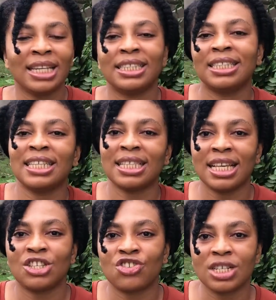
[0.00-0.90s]
it is
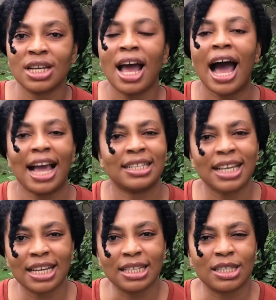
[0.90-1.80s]
necessary, I
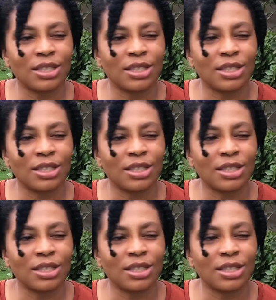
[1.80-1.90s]
take it.